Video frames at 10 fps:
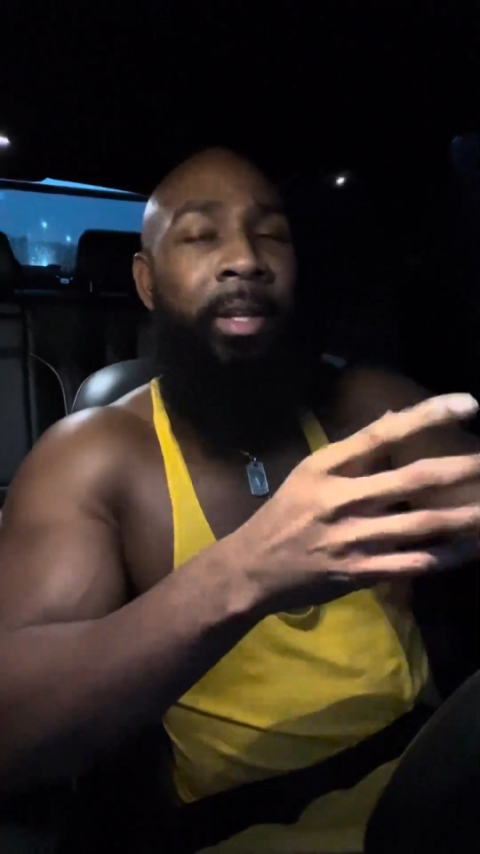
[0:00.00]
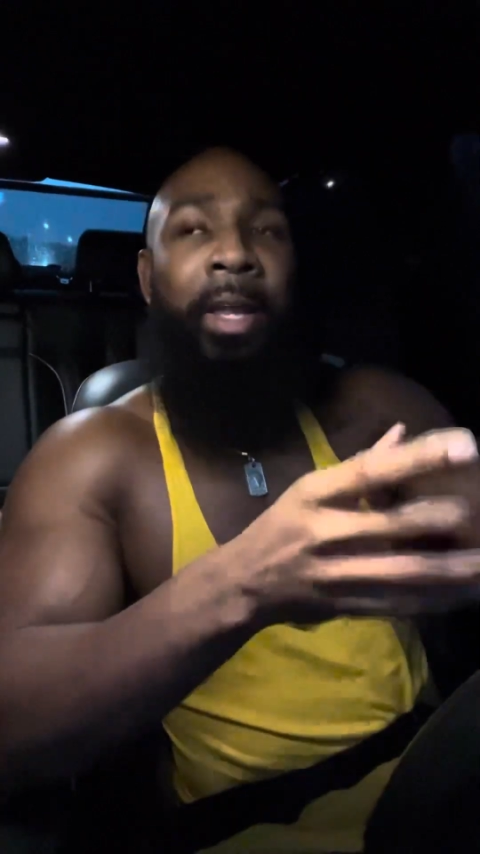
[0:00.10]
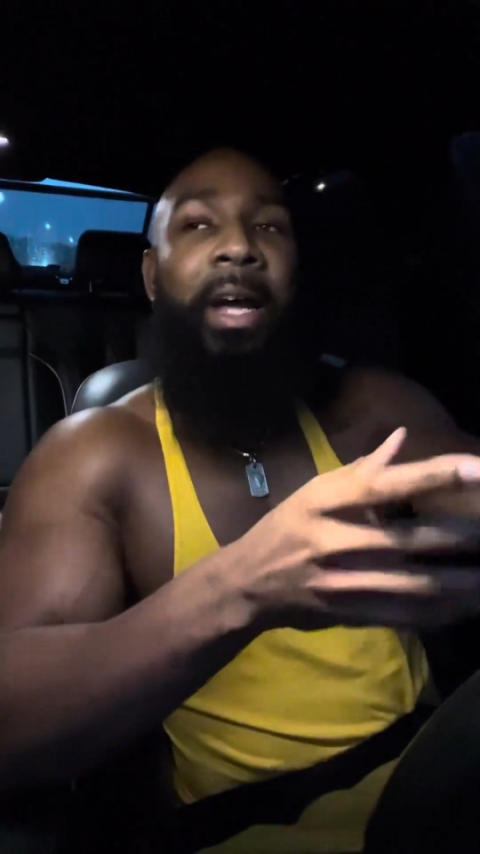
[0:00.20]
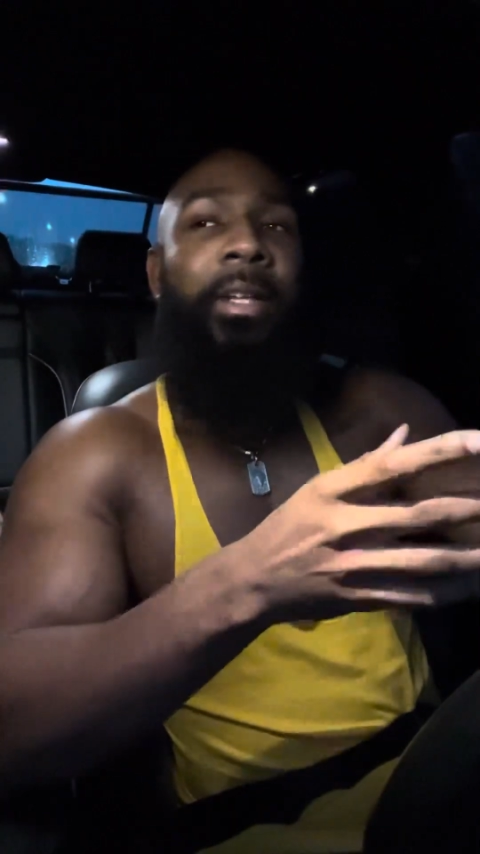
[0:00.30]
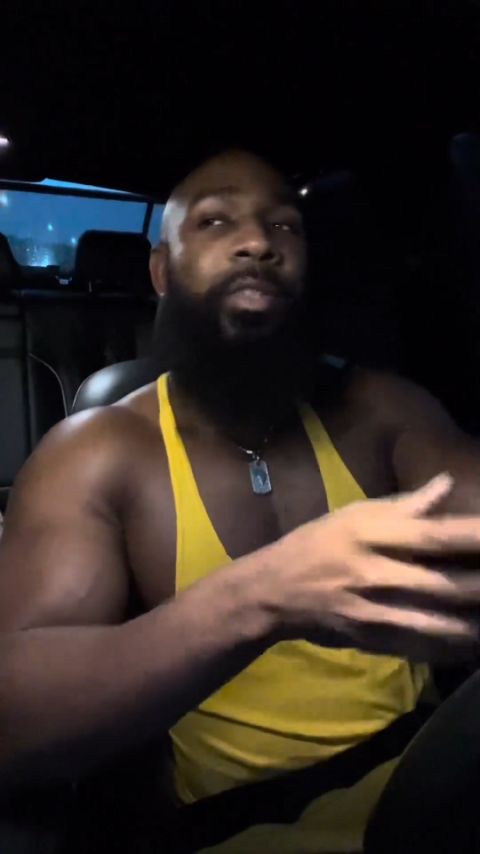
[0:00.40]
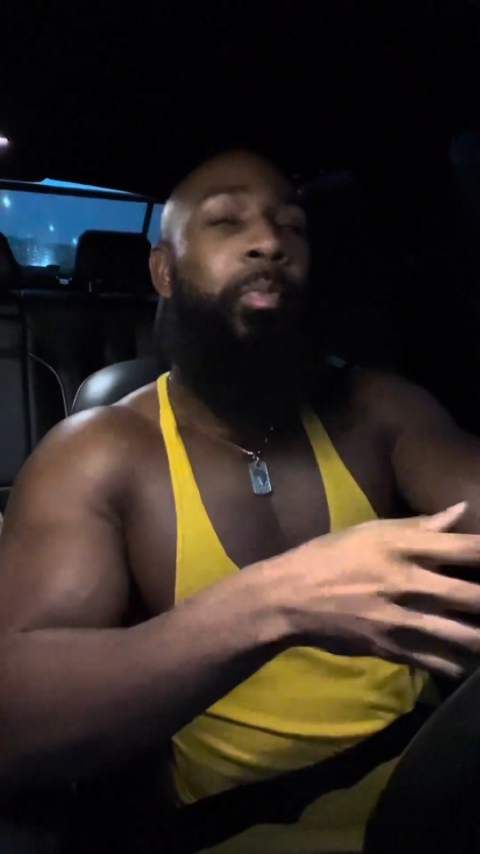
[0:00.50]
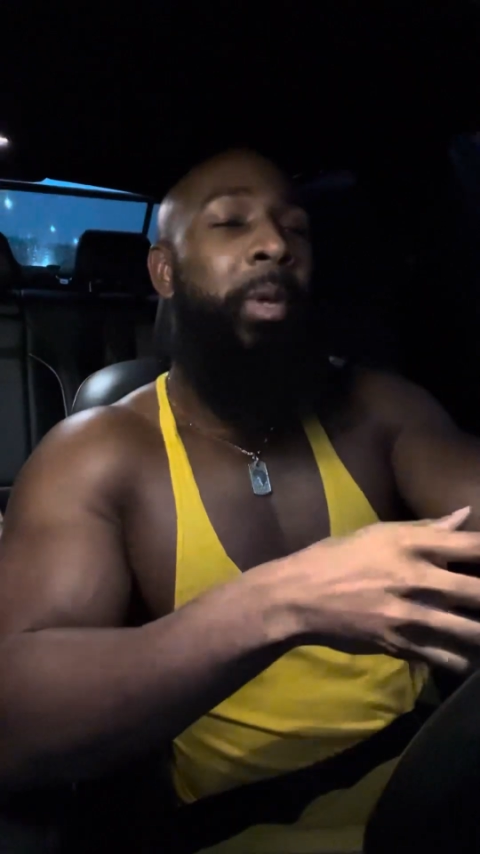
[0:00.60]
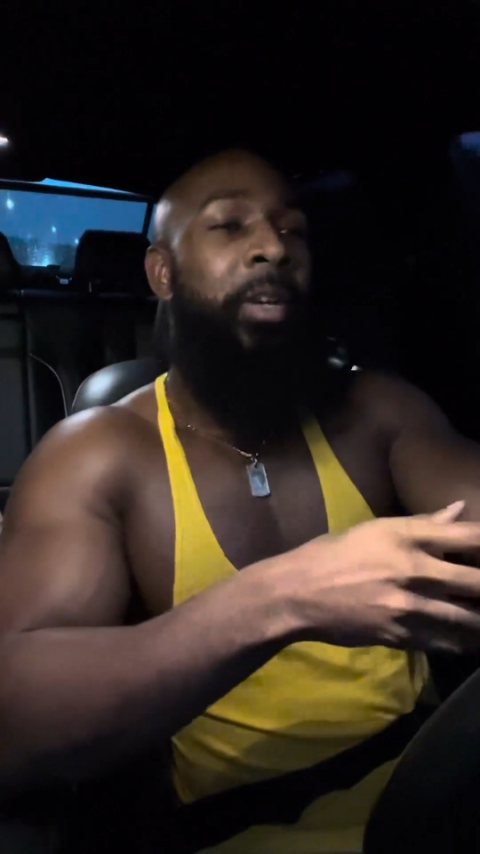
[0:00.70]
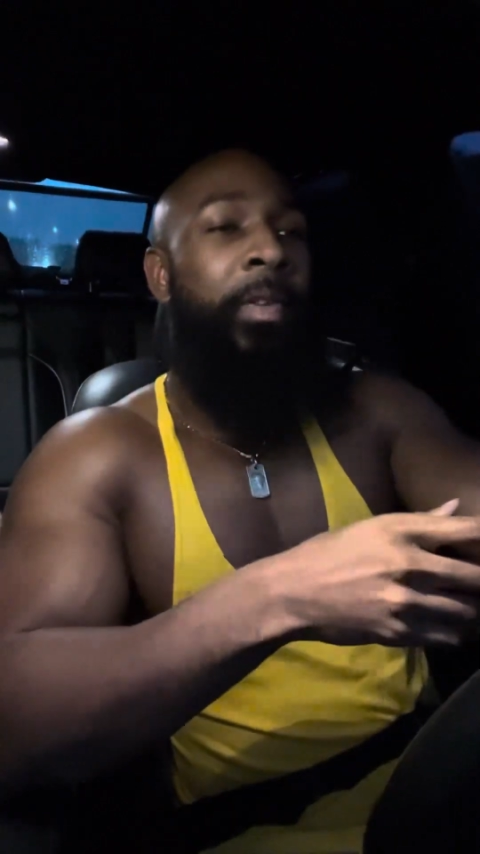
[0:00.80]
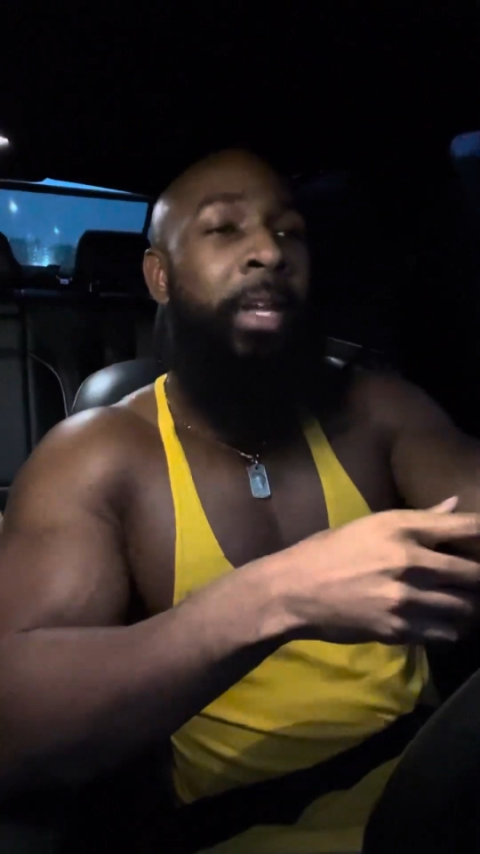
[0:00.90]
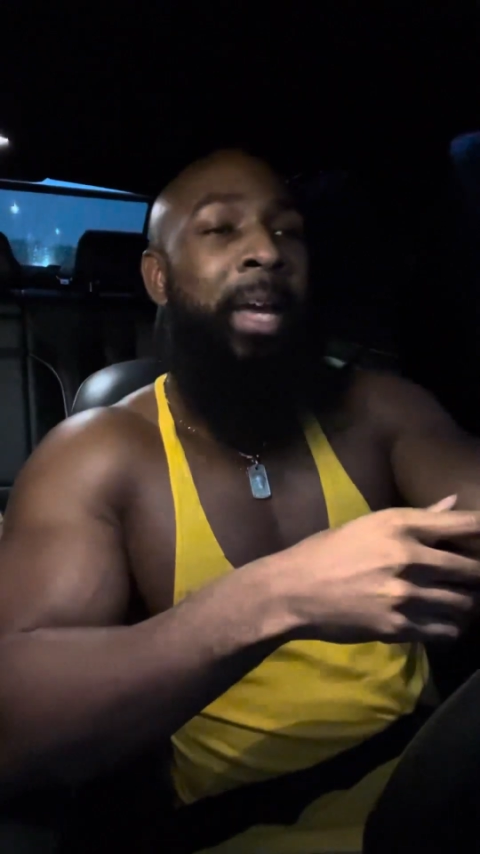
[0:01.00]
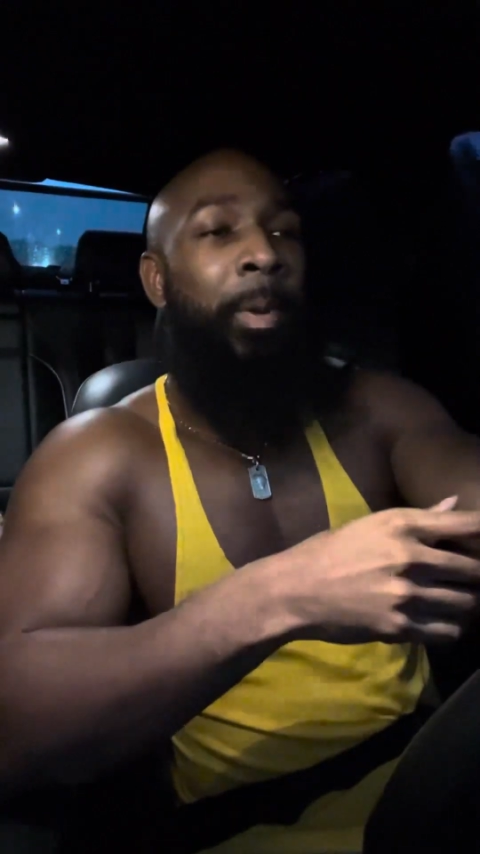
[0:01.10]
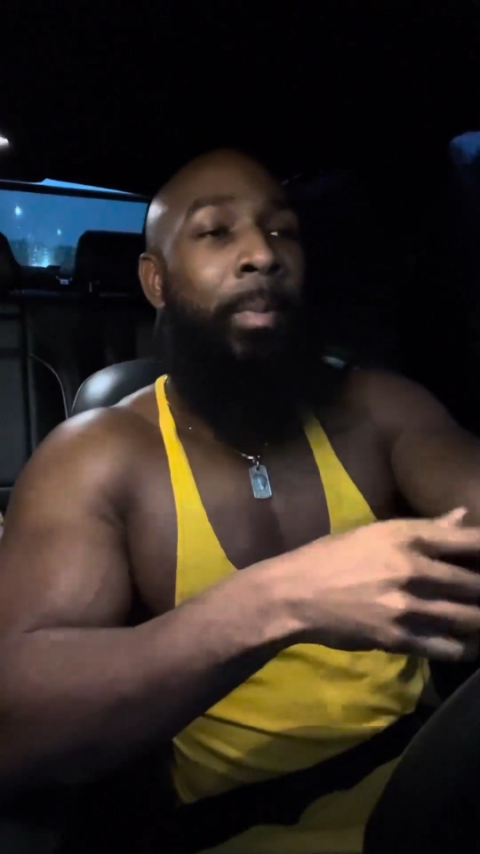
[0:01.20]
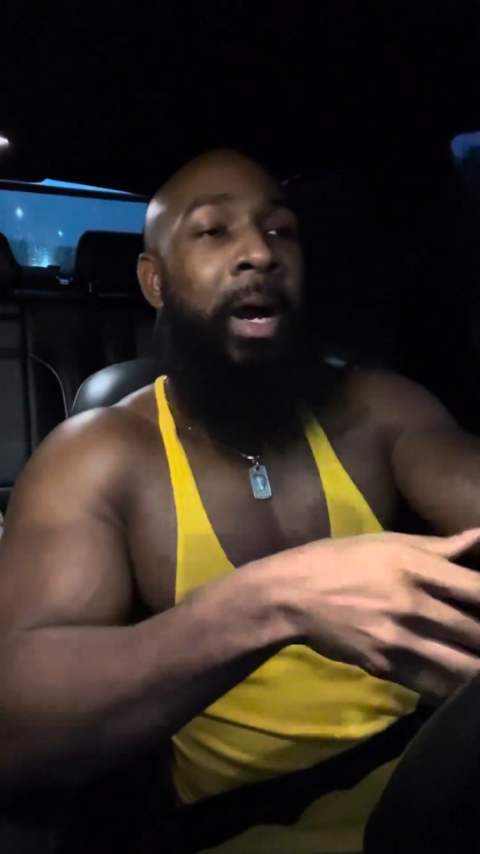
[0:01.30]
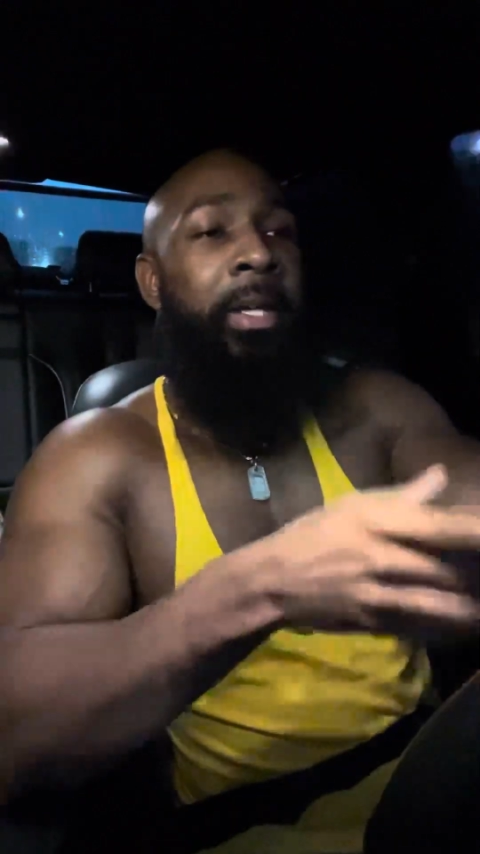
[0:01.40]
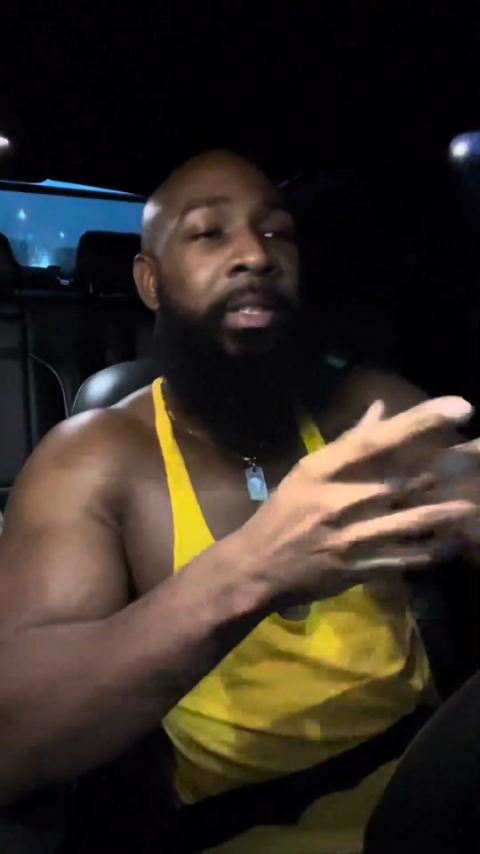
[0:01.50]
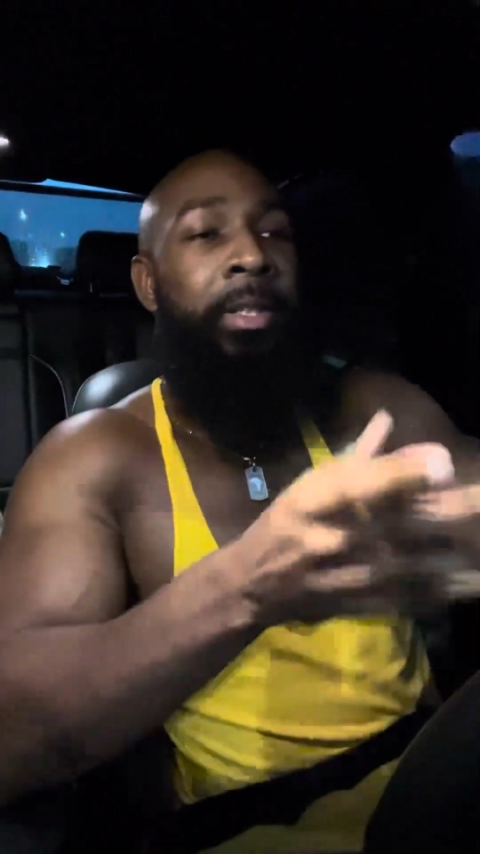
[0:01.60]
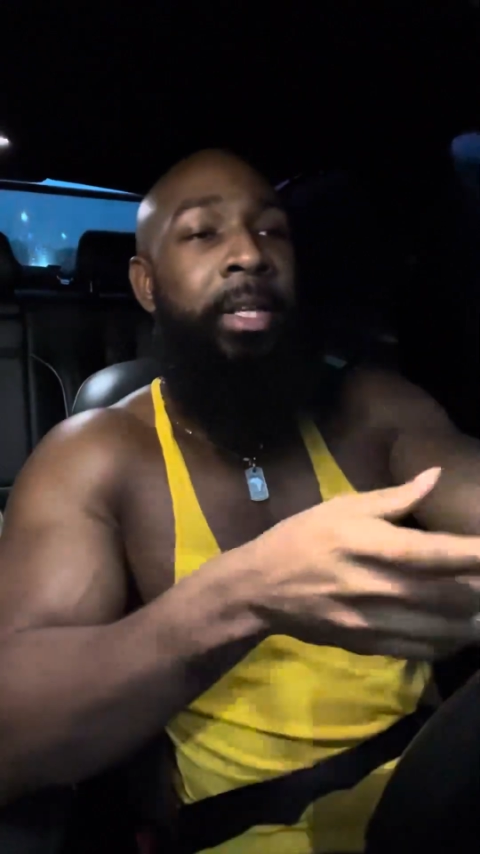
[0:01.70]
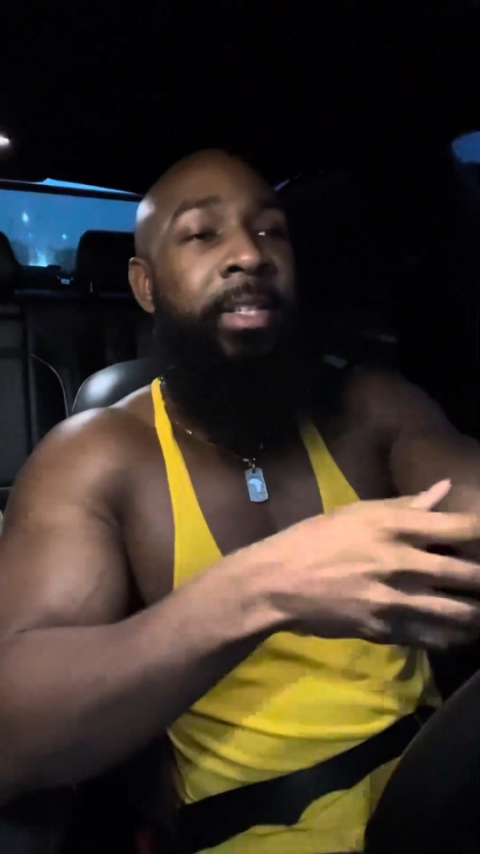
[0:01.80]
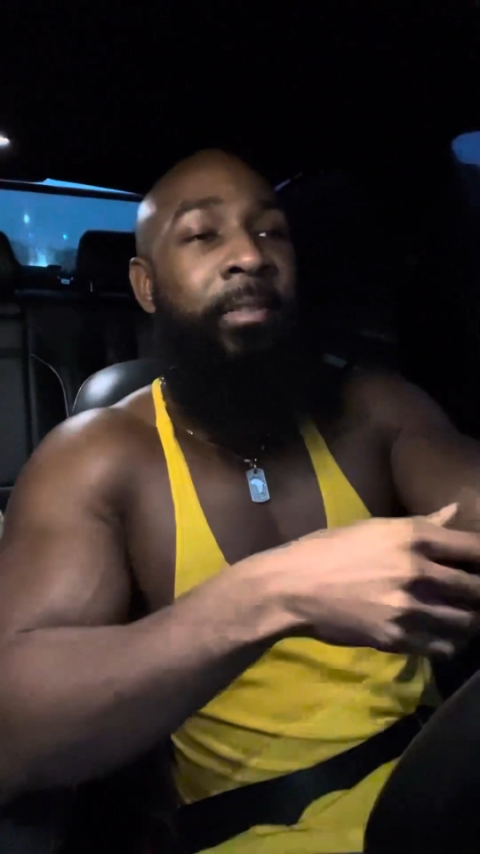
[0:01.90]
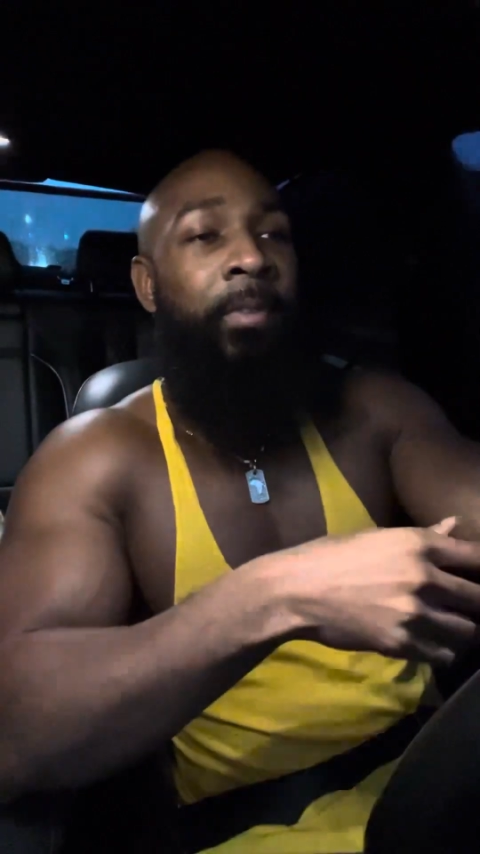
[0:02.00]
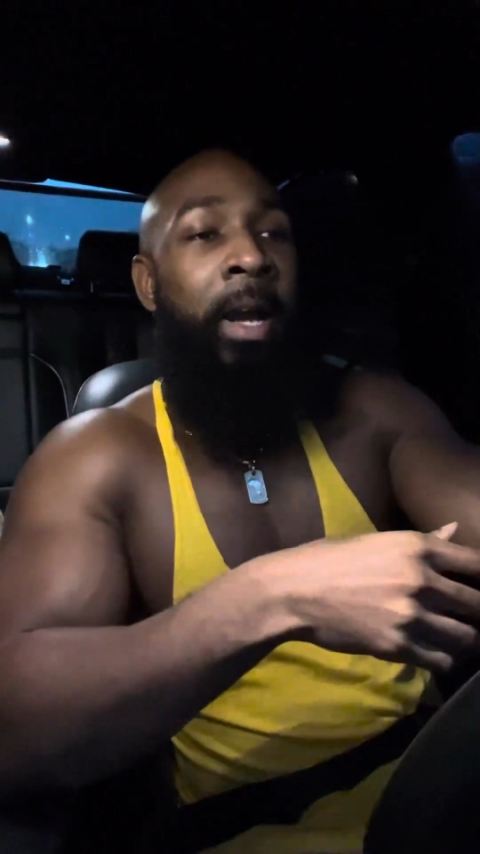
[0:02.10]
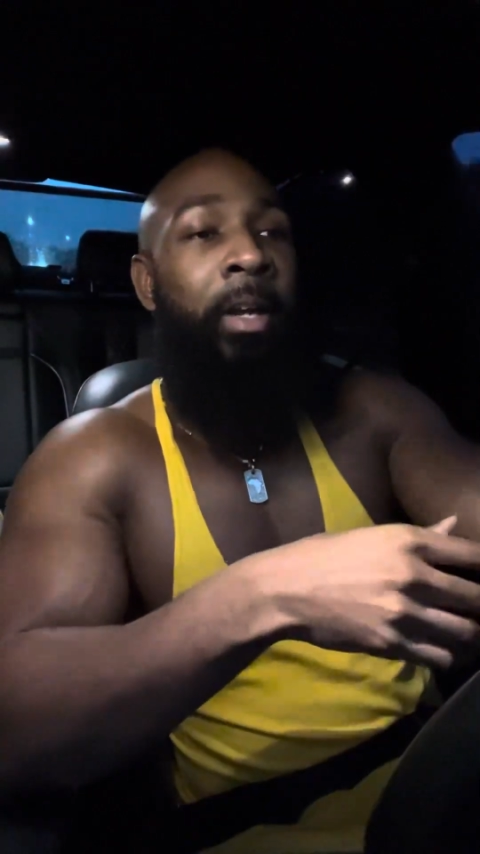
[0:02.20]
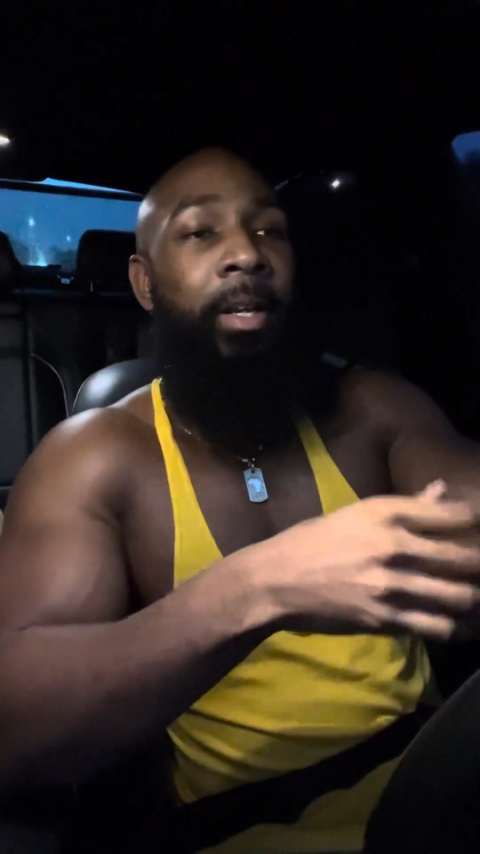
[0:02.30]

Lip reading: Not too big of a name in boxing, decent fighter.